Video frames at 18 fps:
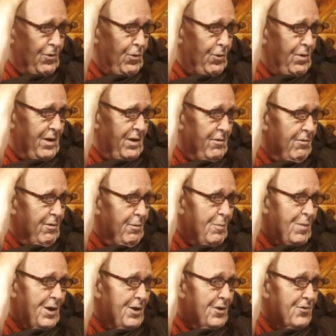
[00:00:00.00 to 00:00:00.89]

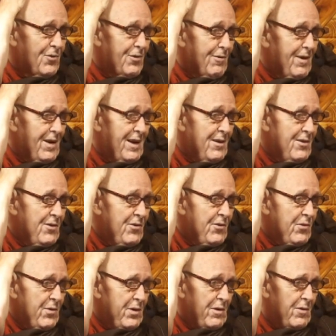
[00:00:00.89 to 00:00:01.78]
200 monks
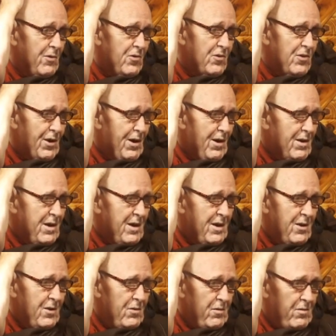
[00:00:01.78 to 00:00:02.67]
around, so I was
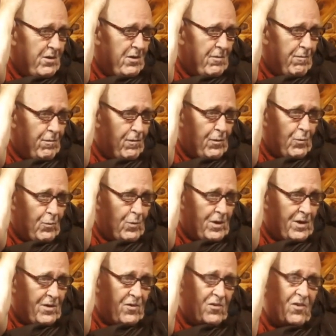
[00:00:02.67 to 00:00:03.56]
talking to different
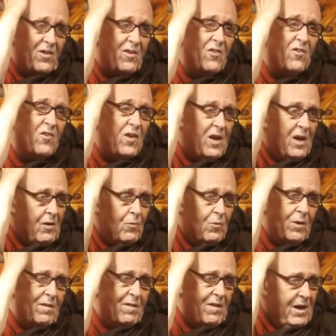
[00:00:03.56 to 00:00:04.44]
ones and seeing
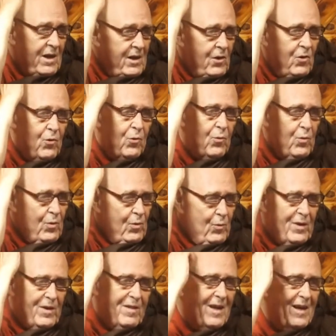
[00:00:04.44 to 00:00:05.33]
what they knew
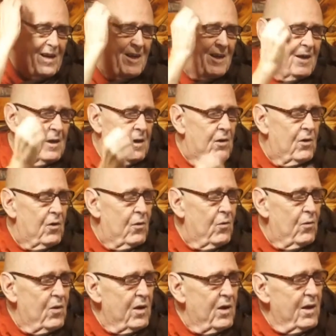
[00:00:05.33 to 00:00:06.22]
and what they didn't
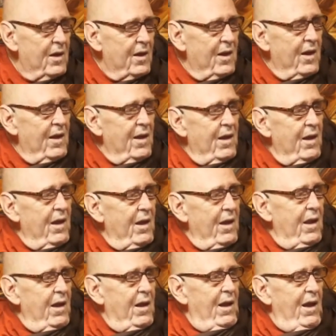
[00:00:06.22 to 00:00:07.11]
know.
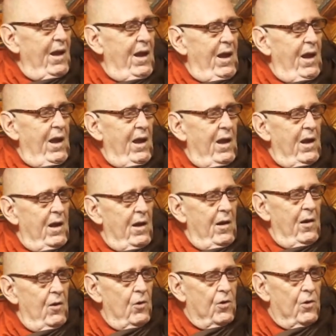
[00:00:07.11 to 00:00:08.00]
And
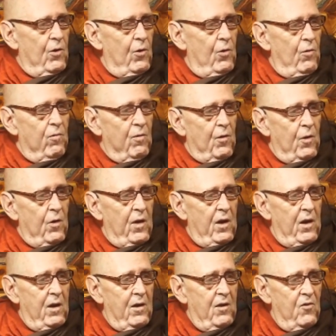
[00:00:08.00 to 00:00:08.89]
I looked over
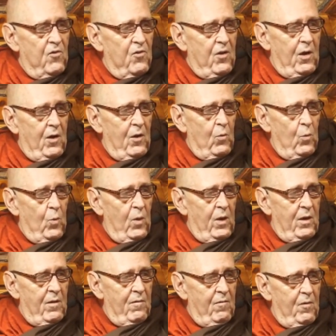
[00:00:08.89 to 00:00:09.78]
and I saw
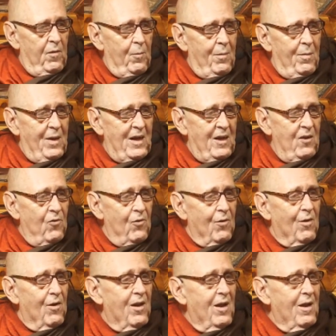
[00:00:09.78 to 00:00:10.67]
one of the
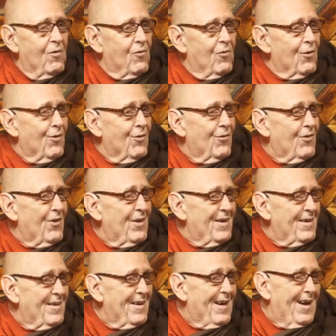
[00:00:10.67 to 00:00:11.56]
major teachers
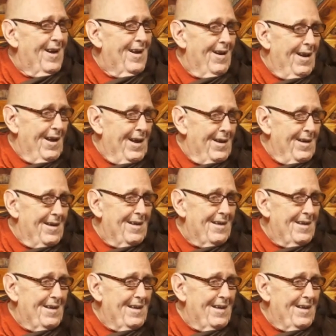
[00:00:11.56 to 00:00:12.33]
in Thailand.